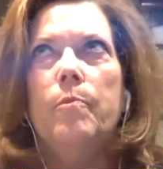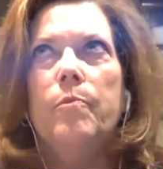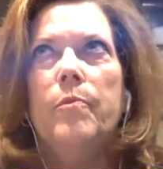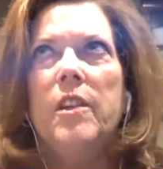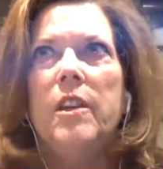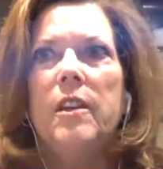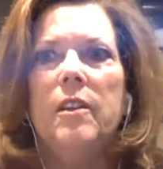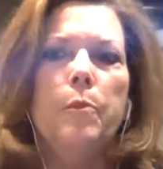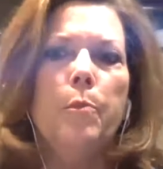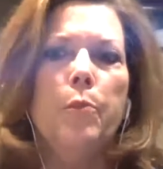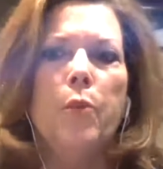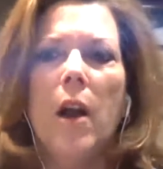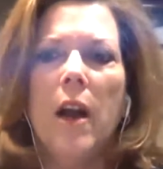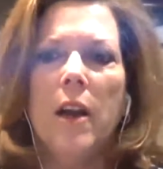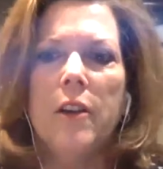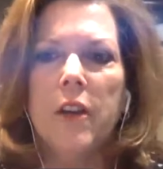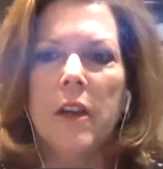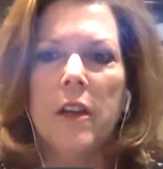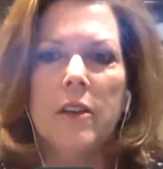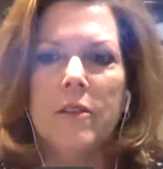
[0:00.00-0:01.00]
these
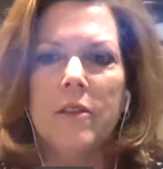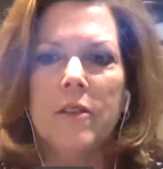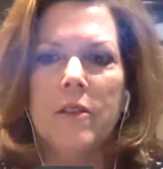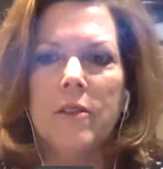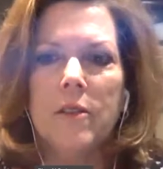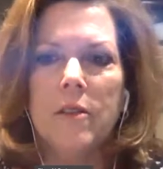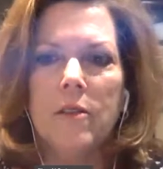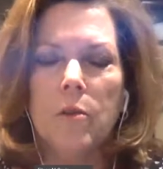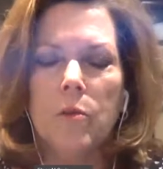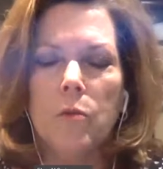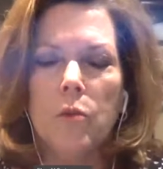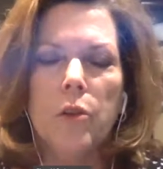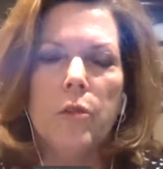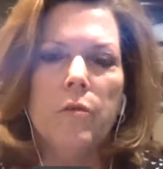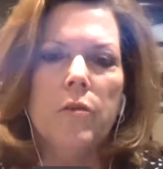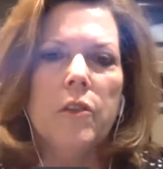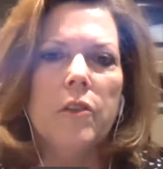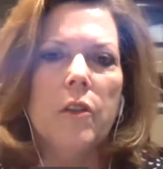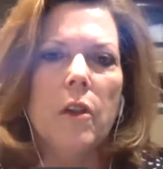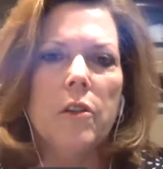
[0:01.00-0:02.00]
projects were the
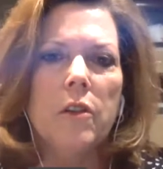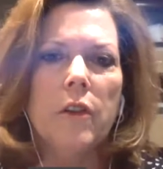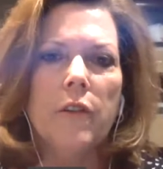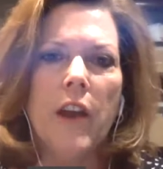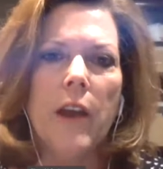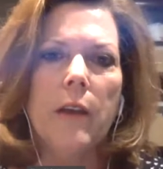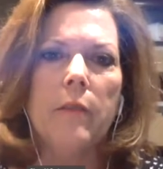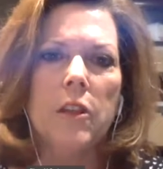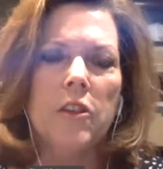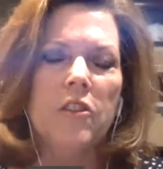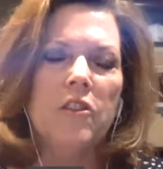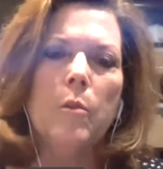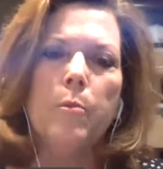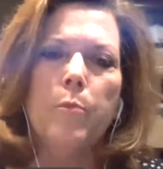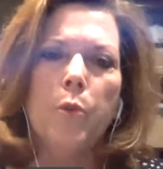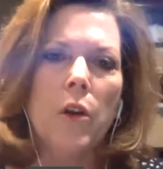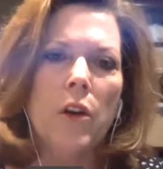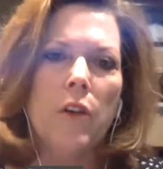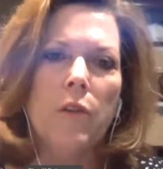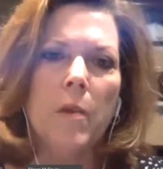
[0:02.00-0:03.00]
result of having the
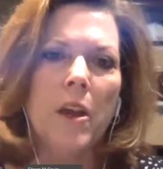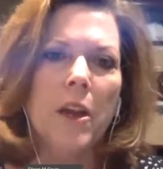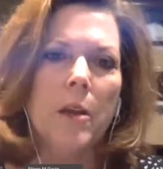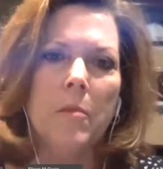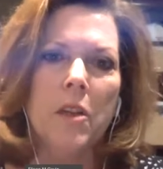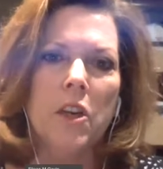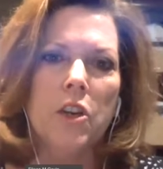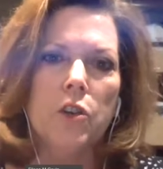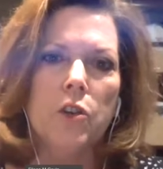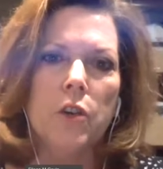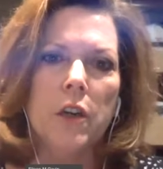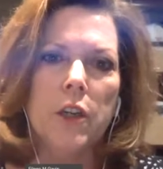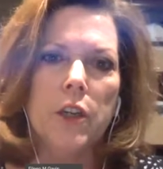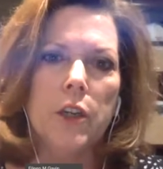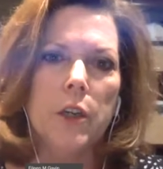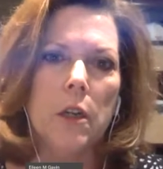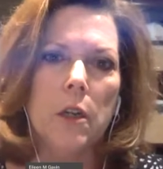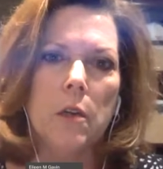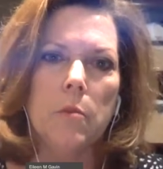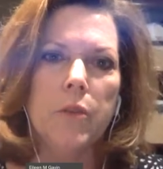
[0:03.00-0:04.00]
support of my
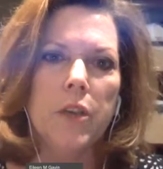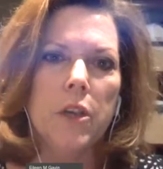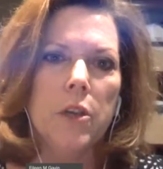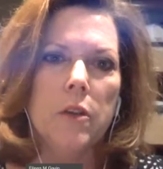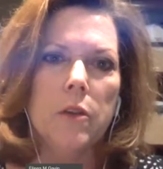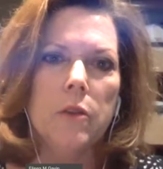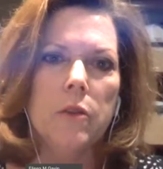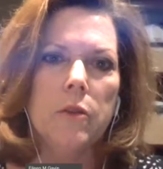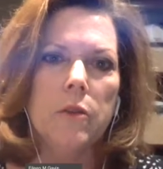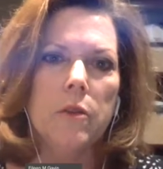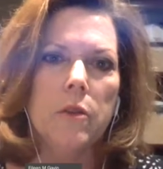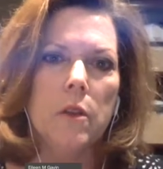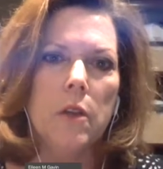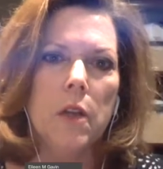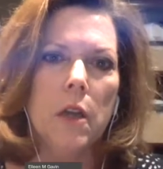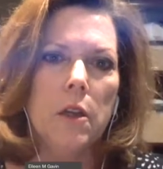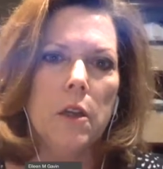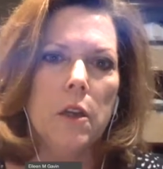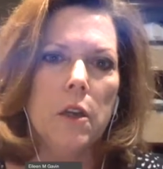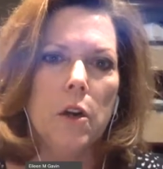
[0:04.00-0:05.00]
administration, because that,